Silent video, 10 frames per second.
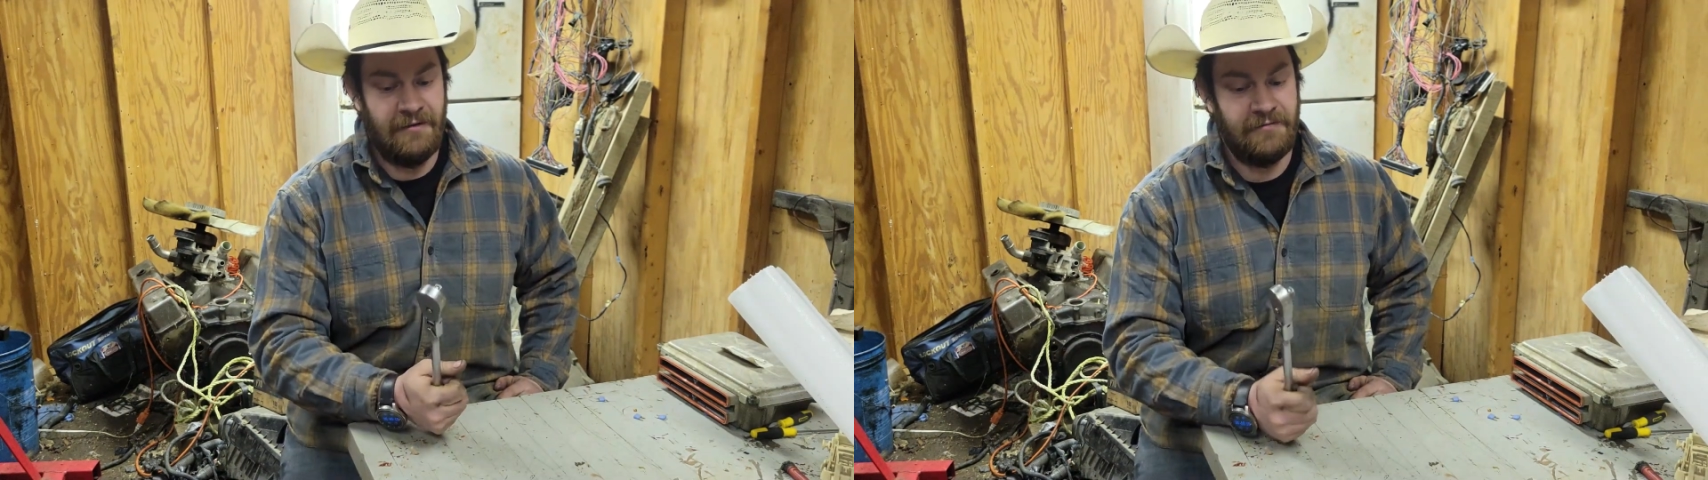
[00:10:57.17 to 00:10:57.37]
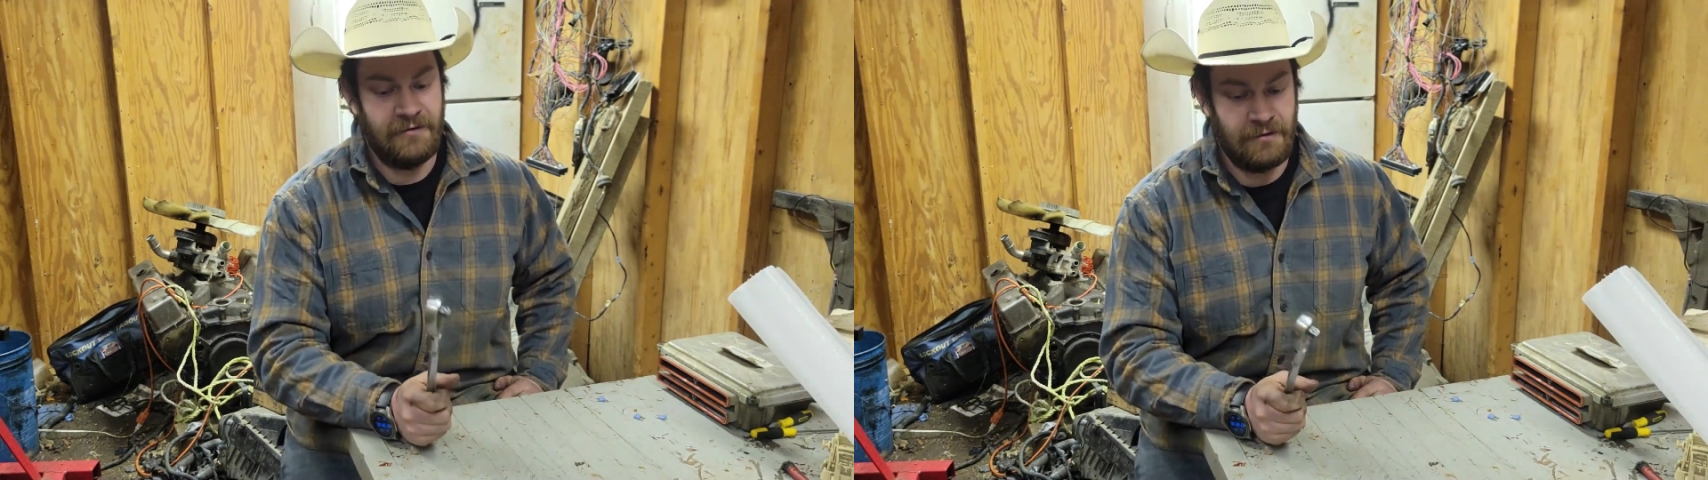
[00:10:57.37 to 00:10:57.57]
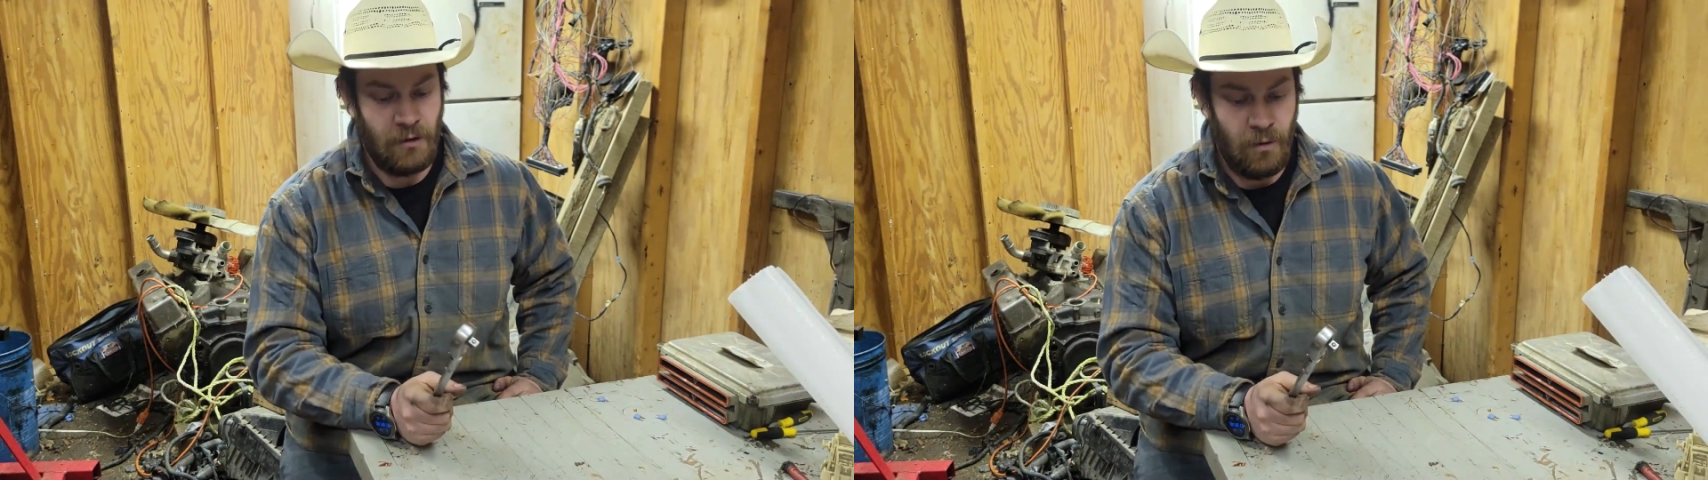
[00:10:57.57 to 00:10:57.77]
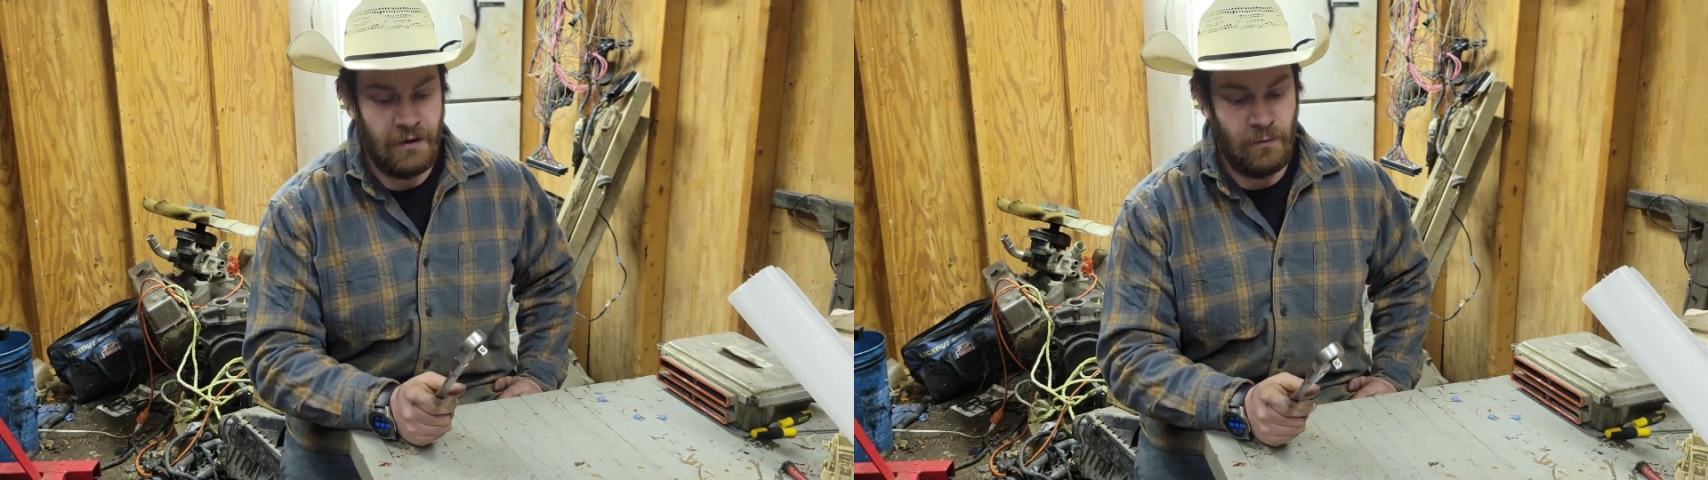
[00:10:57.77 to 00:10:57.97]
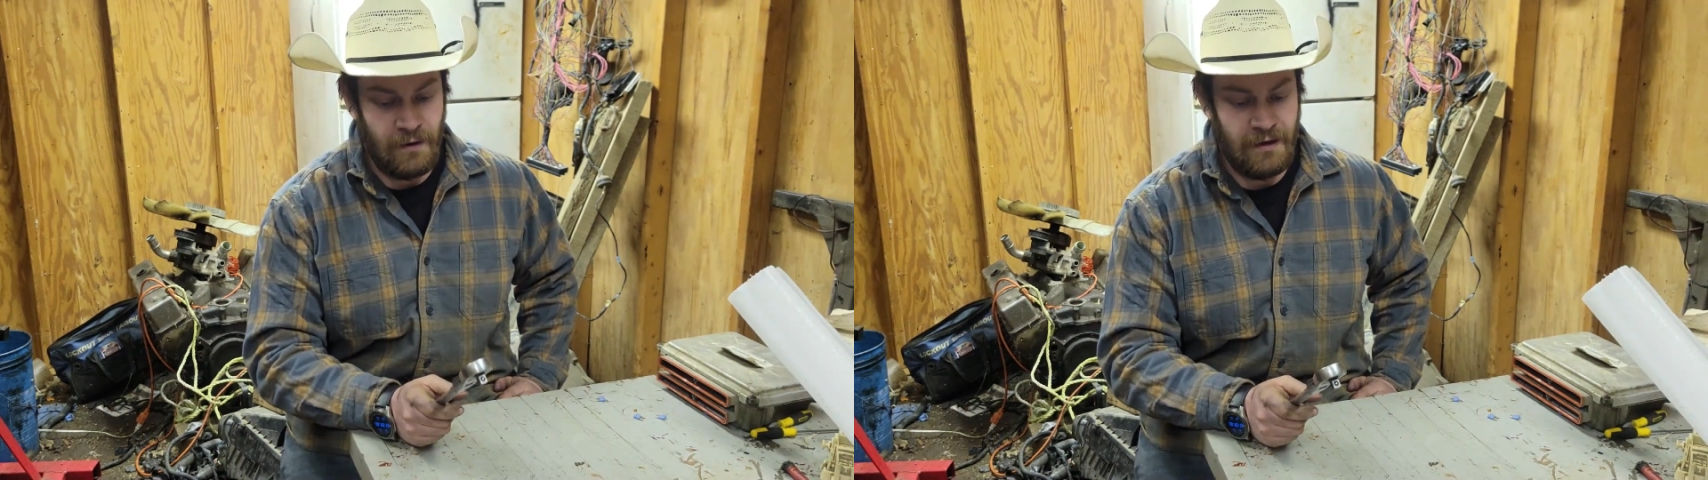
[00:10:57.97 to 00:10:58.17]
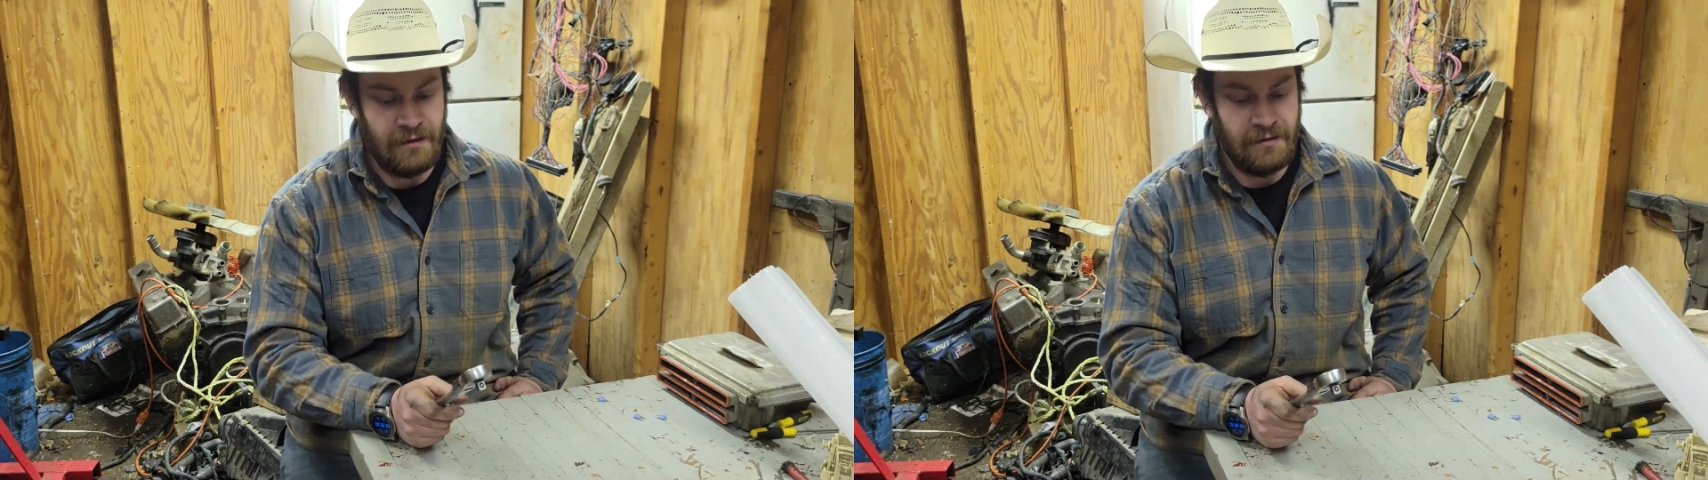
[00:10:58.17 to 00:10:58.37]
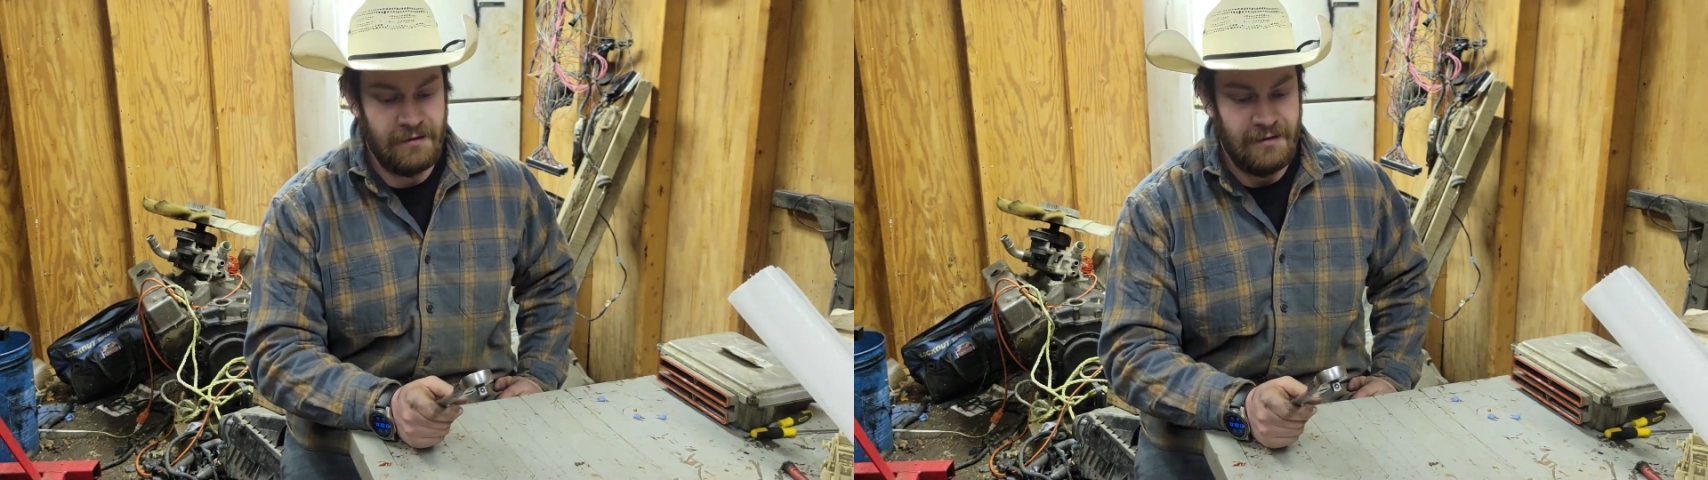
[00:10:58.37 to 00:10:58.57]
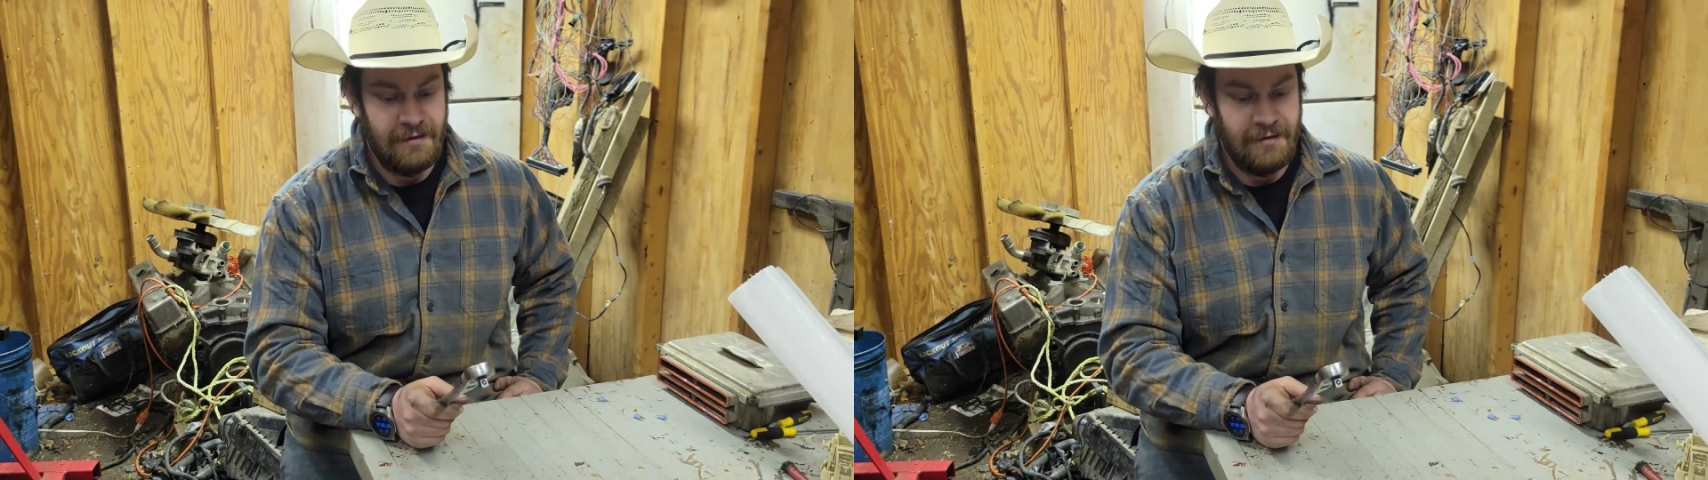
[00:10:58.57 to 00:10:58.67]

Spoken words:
for quite a while,